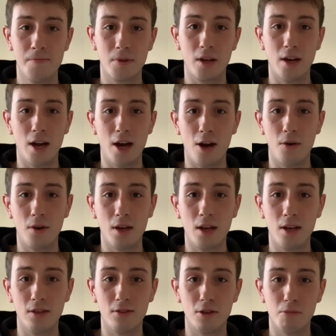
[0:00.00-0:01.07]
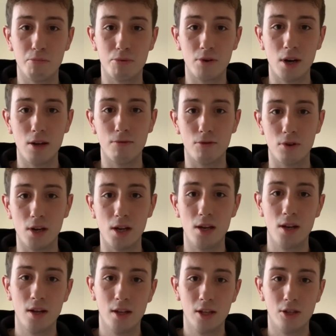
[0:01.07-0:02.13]
and how his bravery
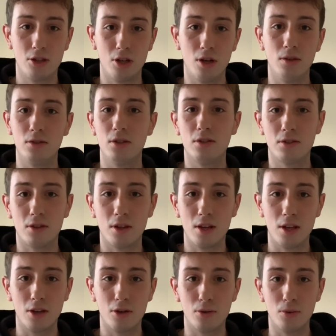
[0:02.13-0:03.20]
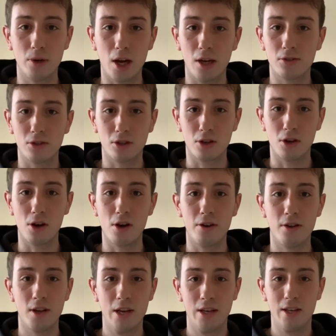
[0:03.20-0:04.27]
shows us that he called out to God
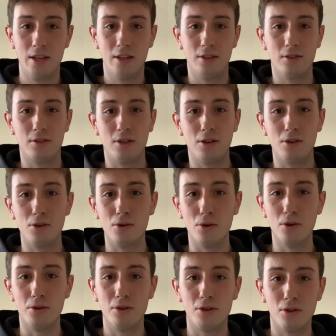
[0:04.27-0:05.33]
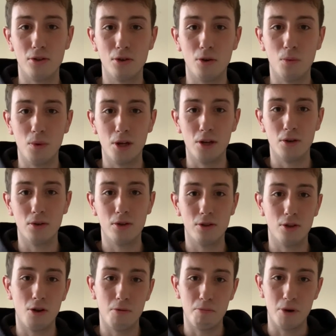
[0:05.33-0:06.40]
and said, Lord, your will,
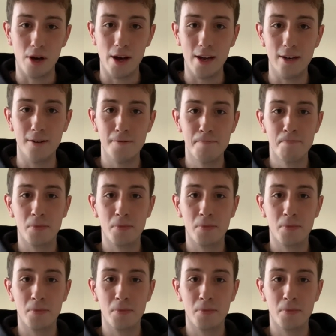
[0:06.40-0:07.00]
not mine.